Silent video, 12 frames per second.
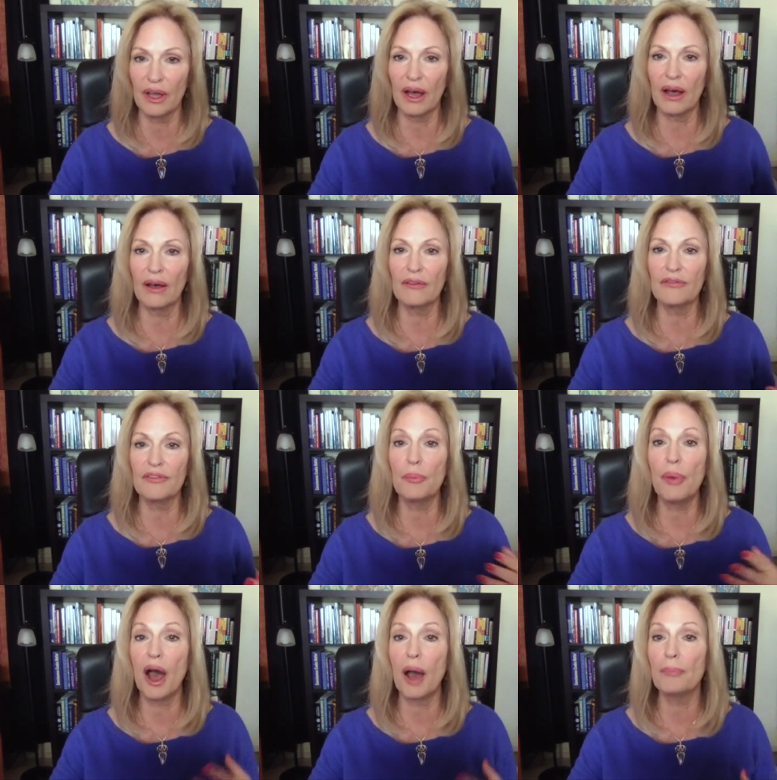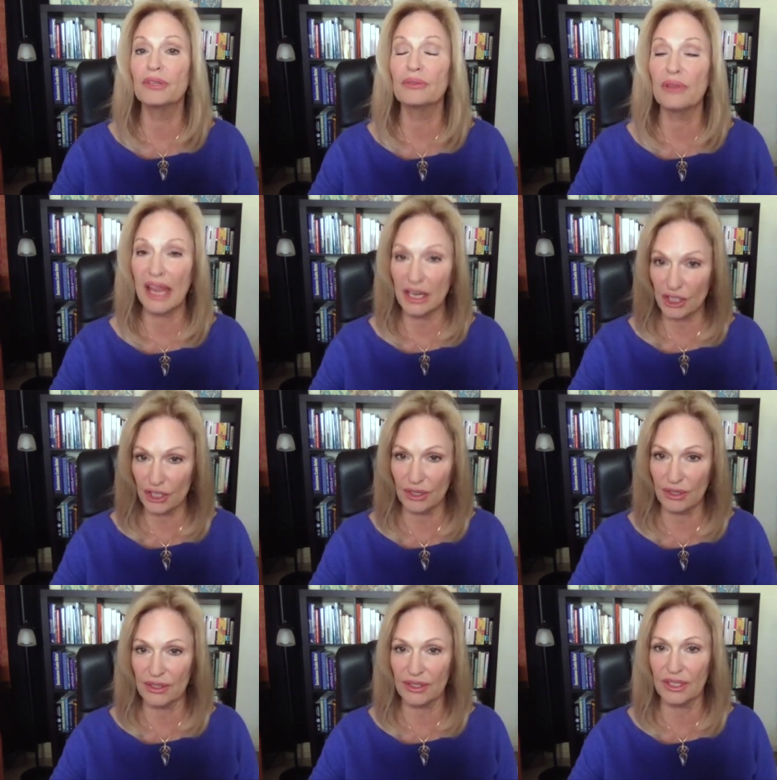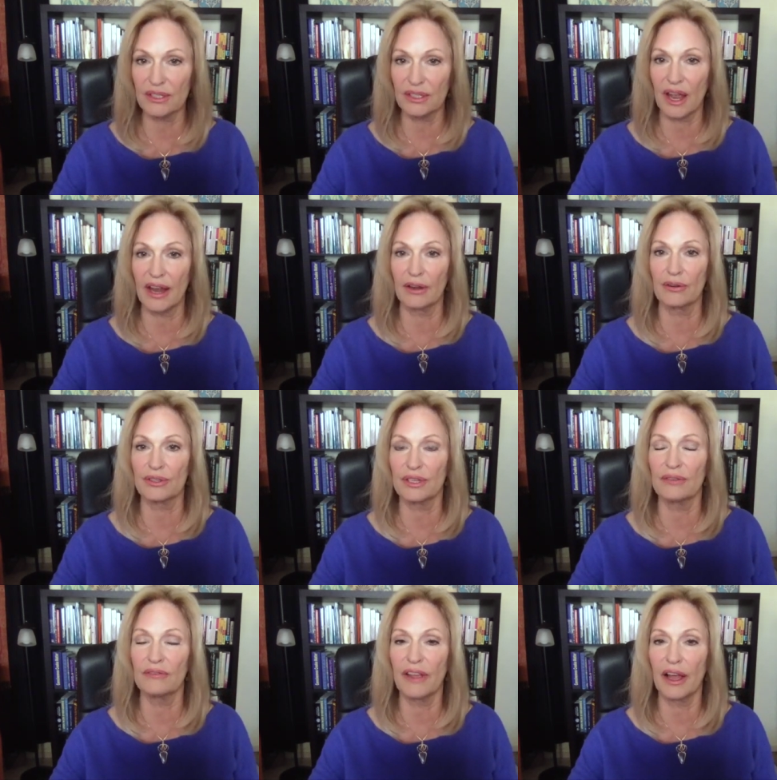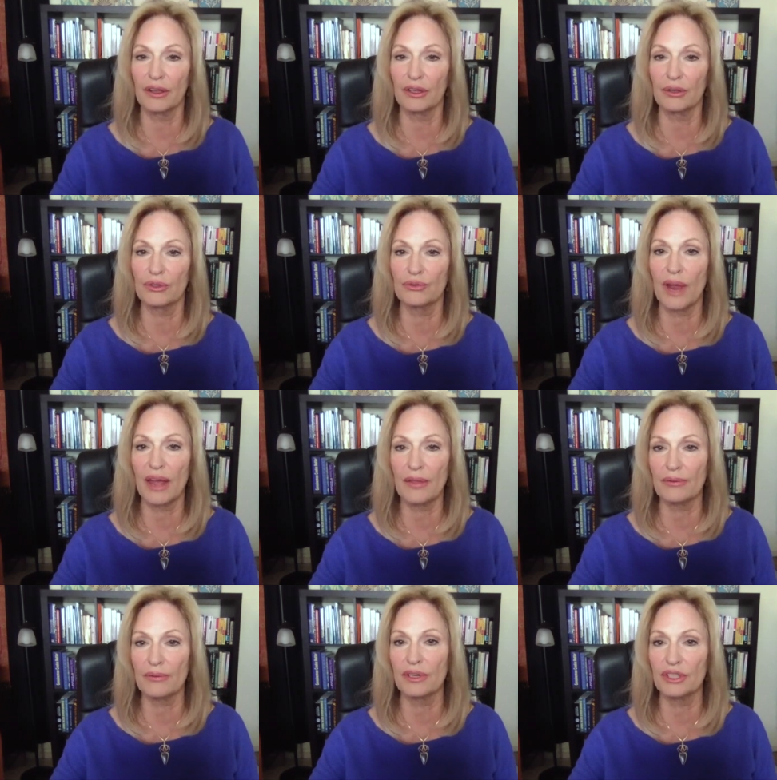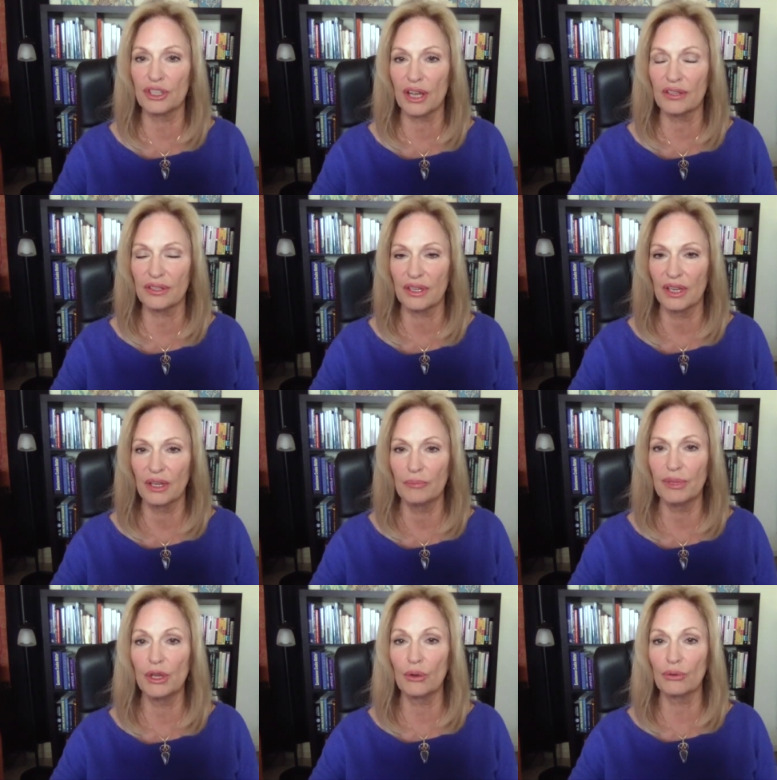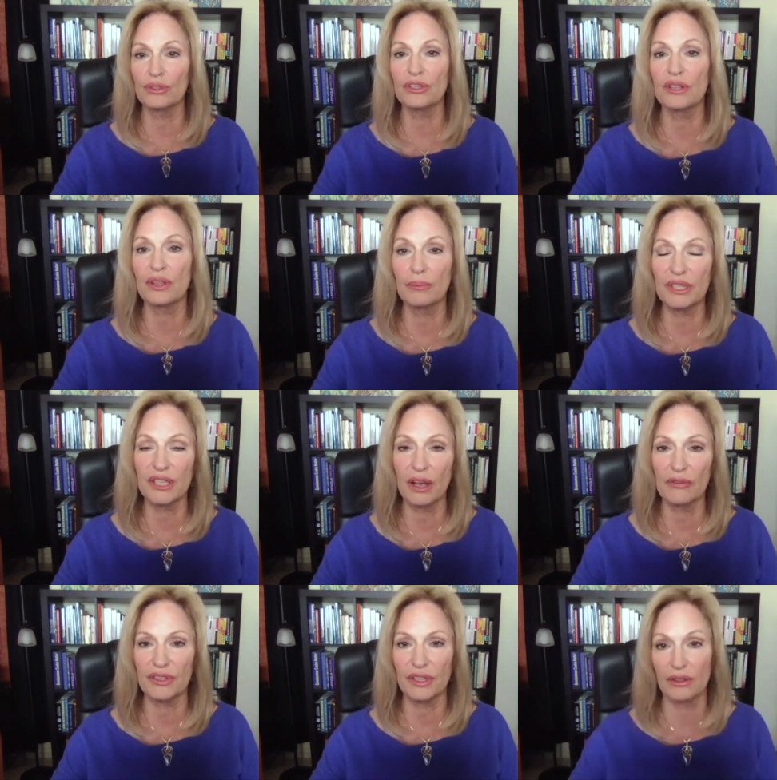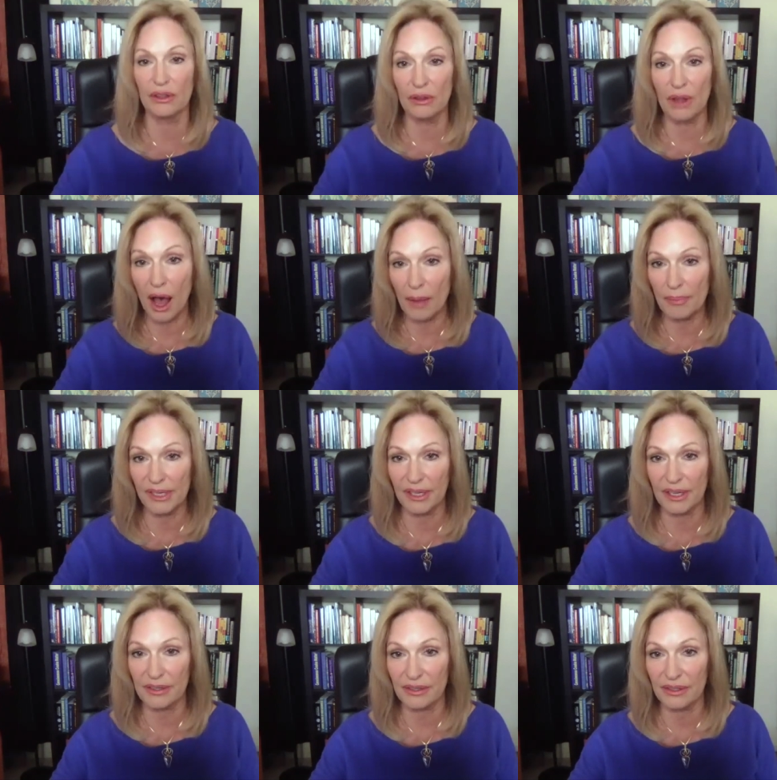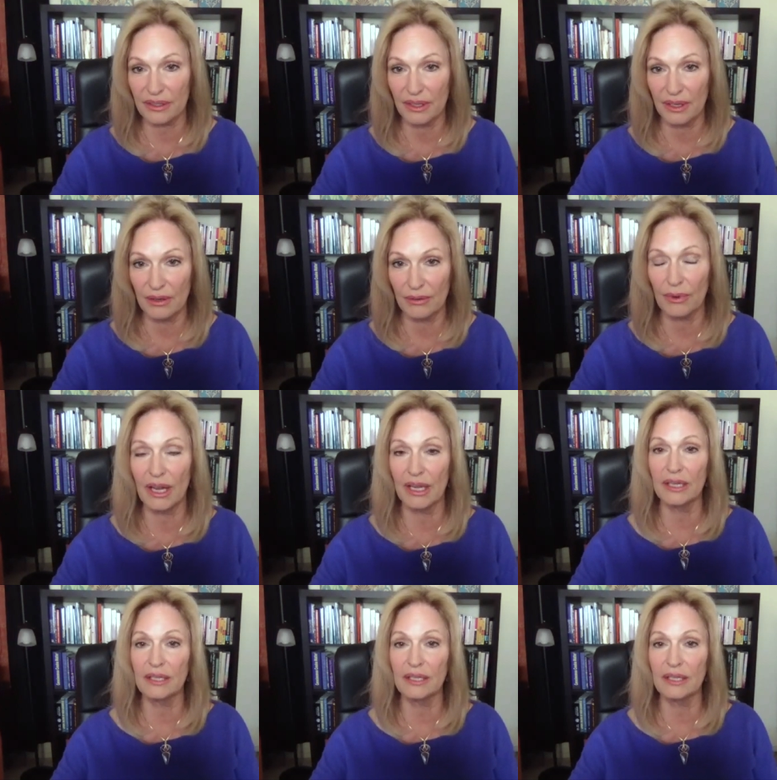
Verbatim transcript: of the population's desires and values rather than just beholden to right. themselves and the lobbyists, right?